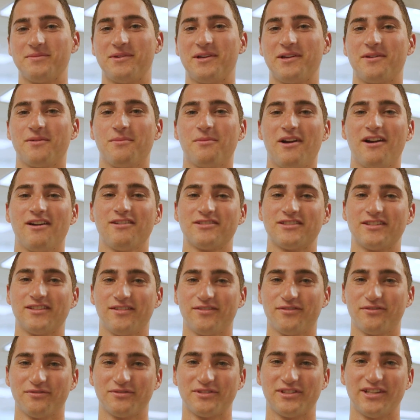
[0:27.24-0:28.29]
Michael
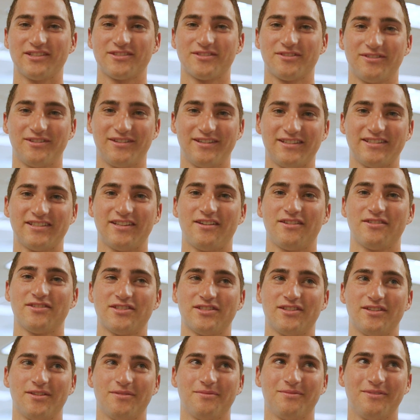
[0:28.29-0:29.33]
Browski. I'm from Susquehanna
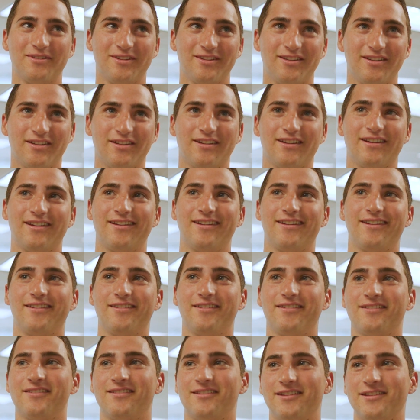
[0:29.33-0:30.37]
Township,
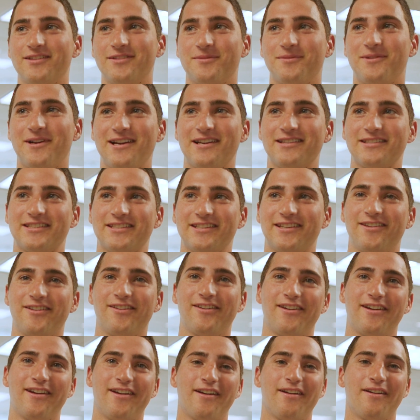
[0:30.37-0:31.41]
and this is my
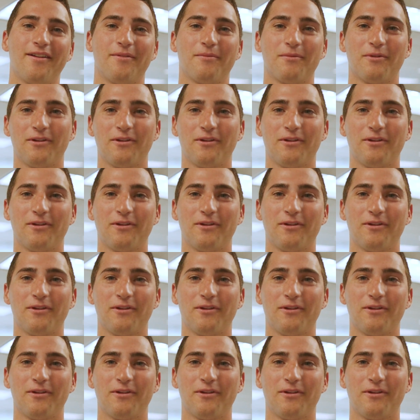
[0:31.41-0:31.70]
senior year, and I'm